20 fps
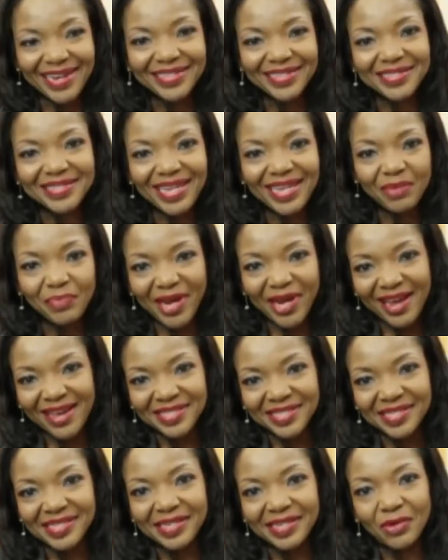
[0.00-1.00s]
And I'll start by
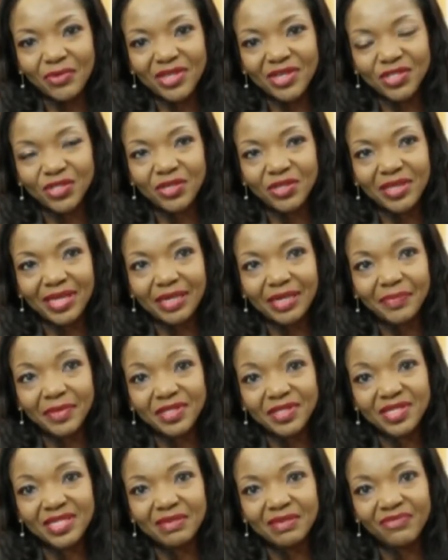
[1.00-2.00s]
asking a question that
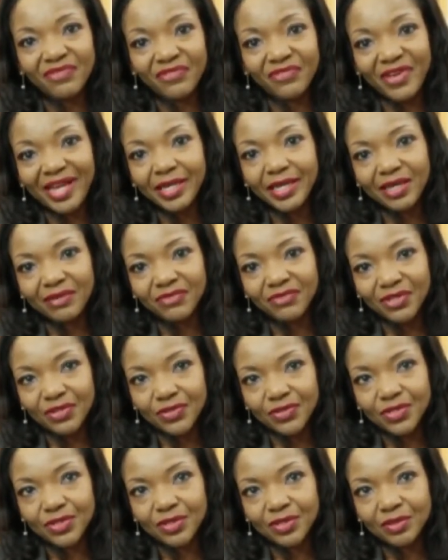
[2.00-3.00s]
may seem fairly
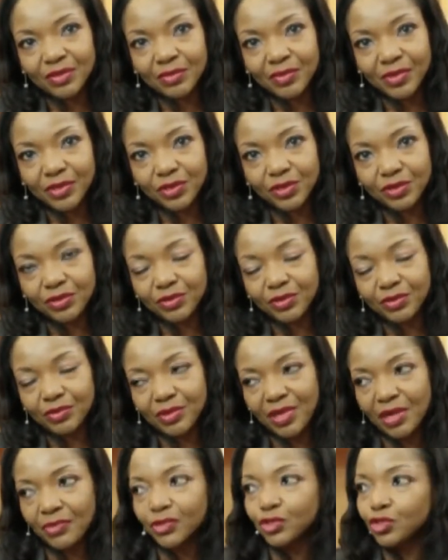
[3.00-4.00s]
obvious, but
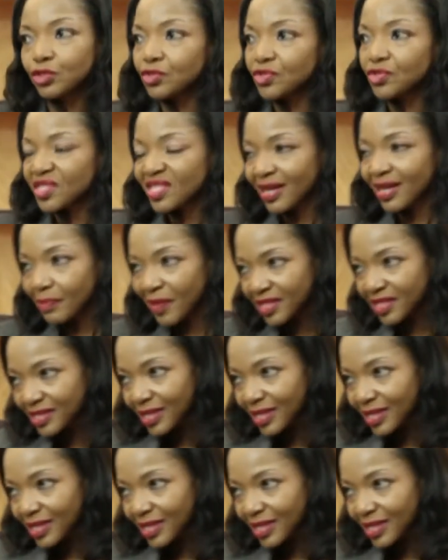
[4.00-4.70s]
I want you to start